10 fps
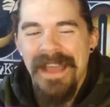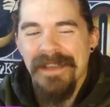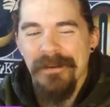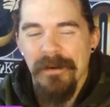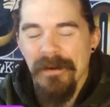
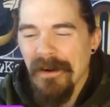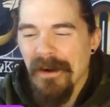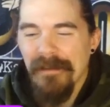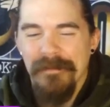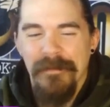ankle
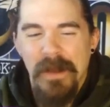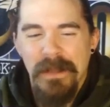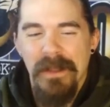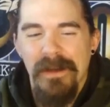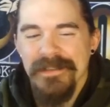off of a
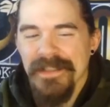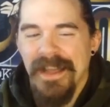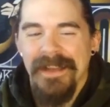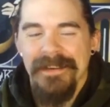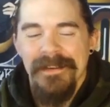
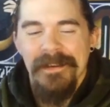clothesline.